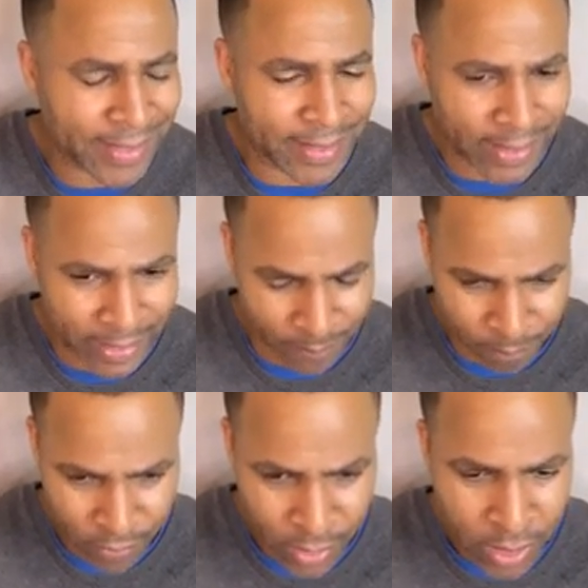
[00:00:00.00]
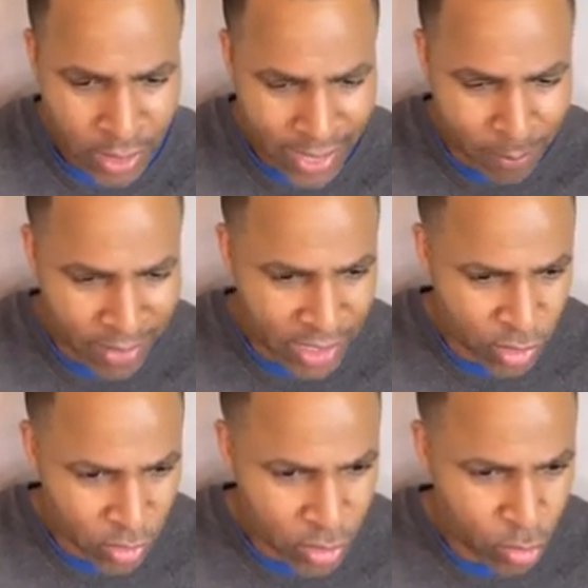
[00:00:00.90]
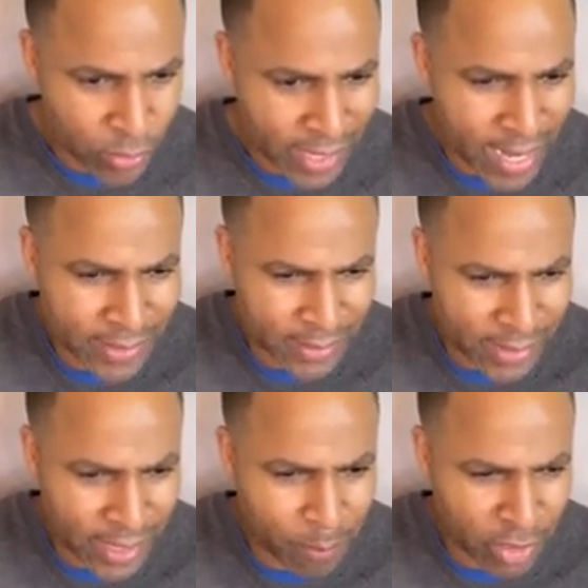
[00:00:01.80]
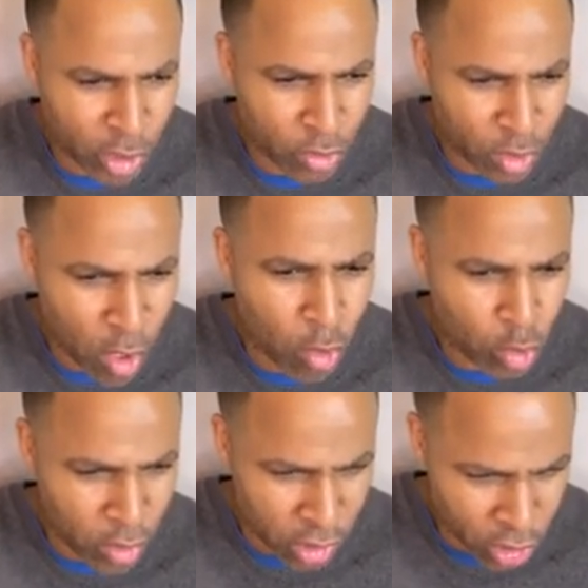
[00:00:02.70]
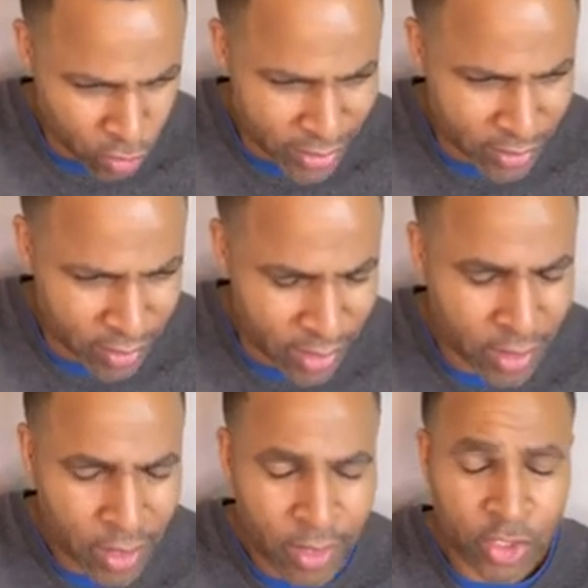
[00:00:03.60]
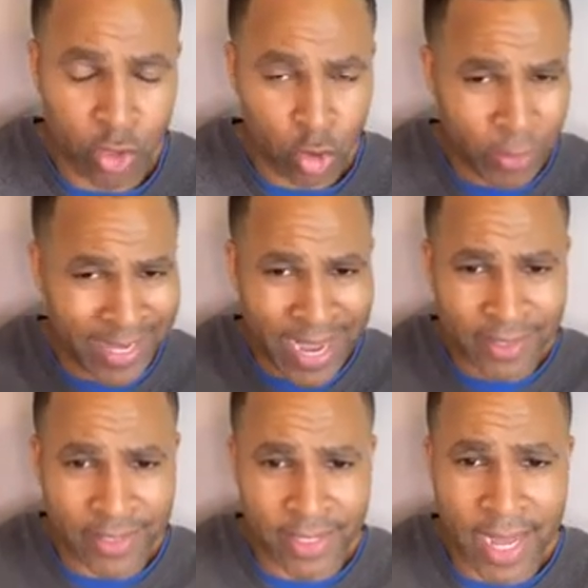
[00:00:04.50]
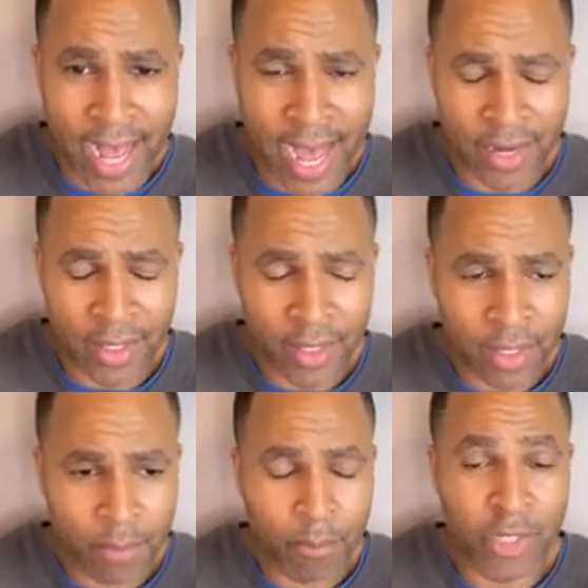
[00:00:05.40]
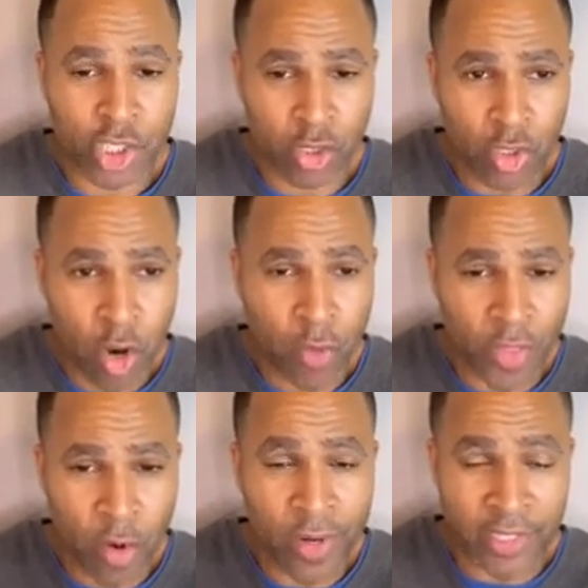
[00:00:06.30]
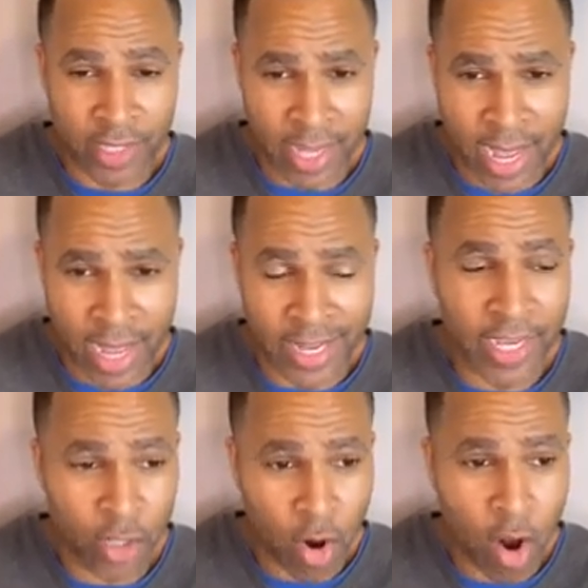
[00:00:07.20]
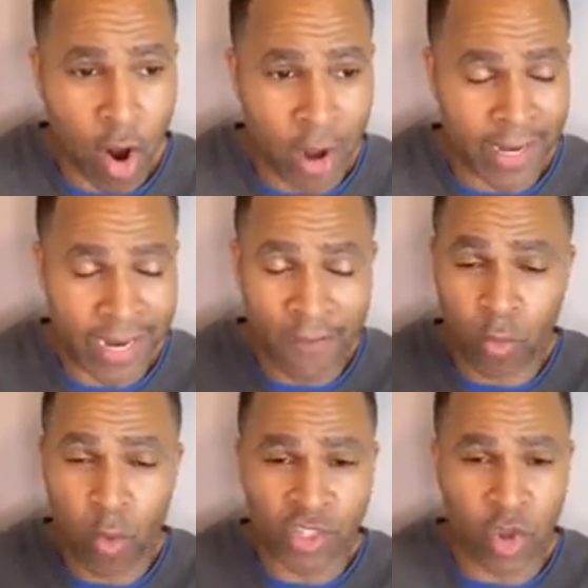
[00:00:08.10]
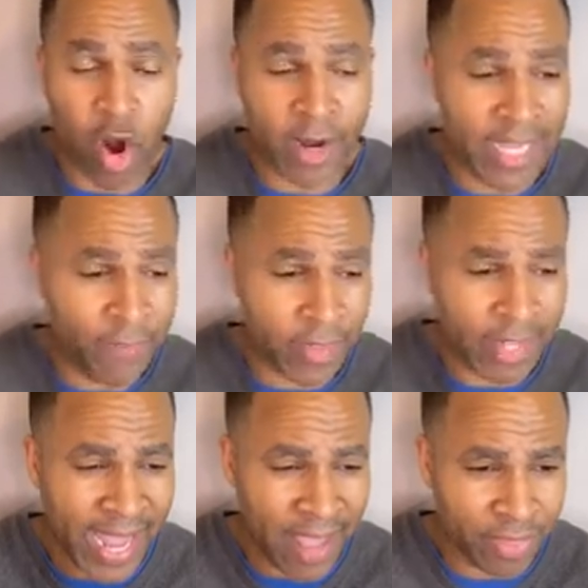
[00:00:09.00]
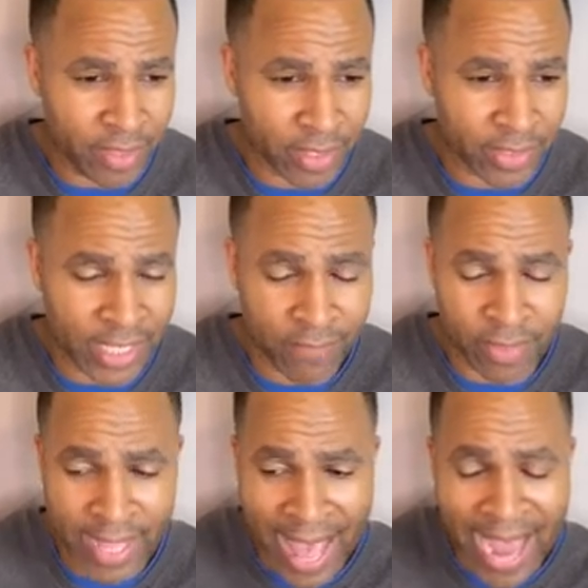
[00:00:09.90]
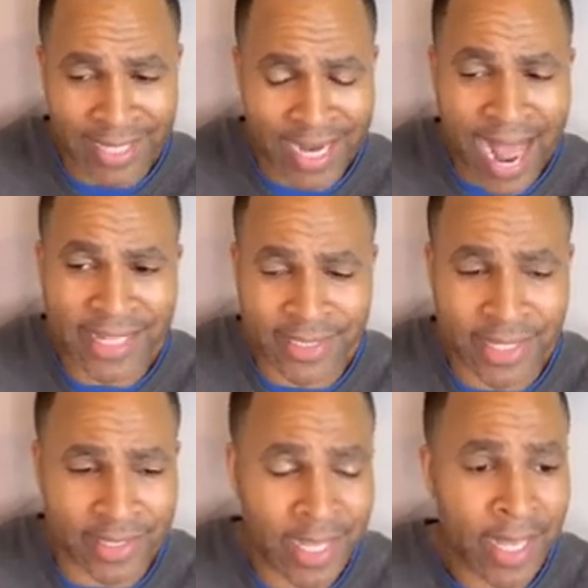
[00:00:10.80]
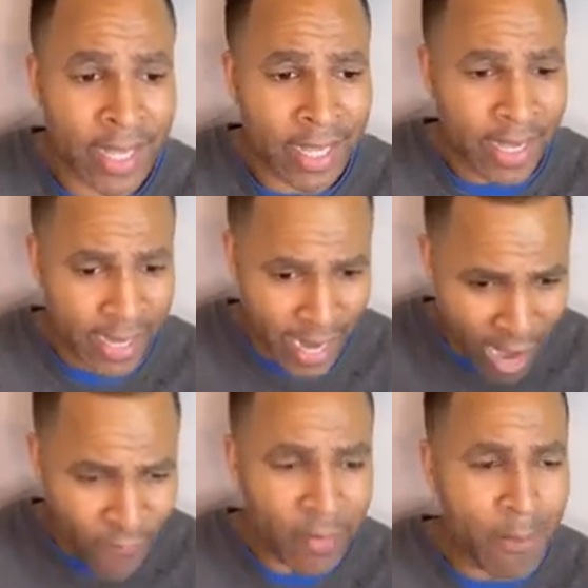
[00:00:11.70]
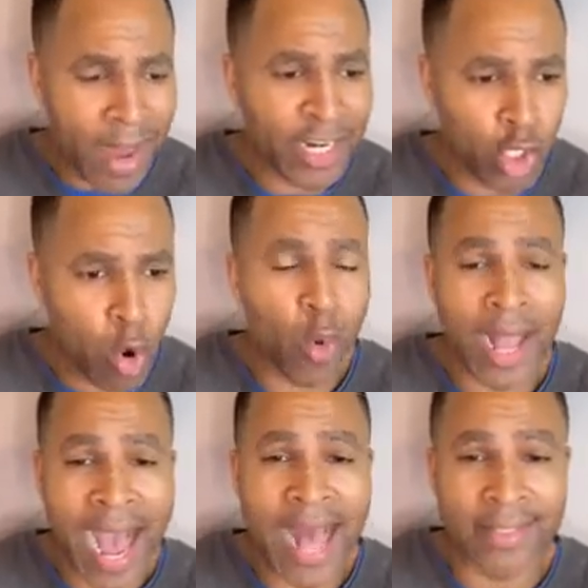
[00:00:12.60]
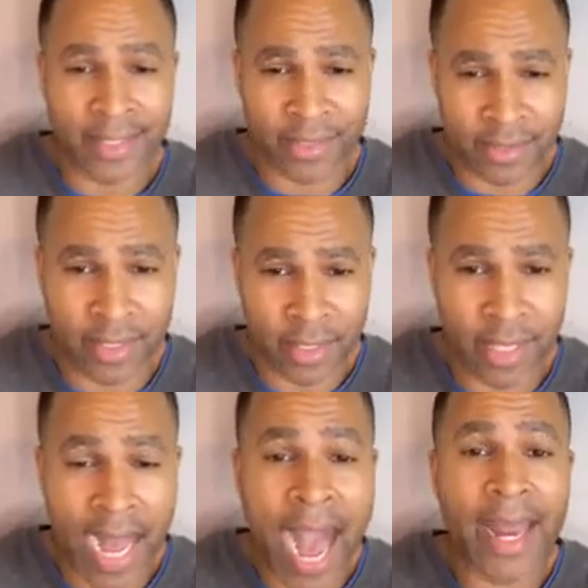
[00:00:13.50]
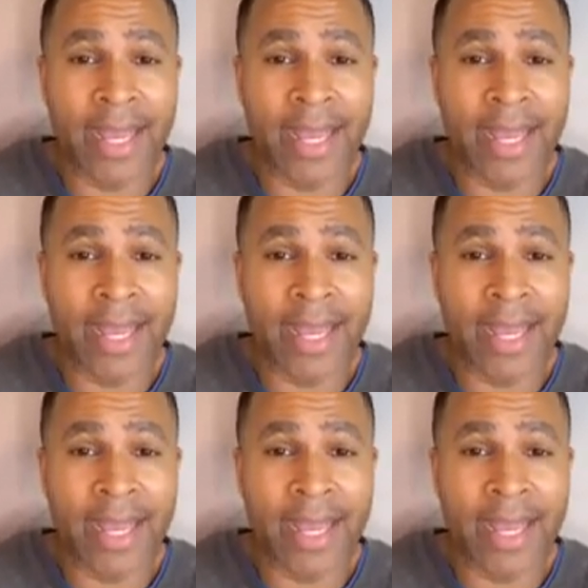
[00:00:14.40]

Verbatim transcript: That means you can't see it, but you know you can trust in it. So you can't see God, but you know there is a God in your heart, in everyone's heart, even the atheists, even the agnostics. Everybody know God's exi- God exists.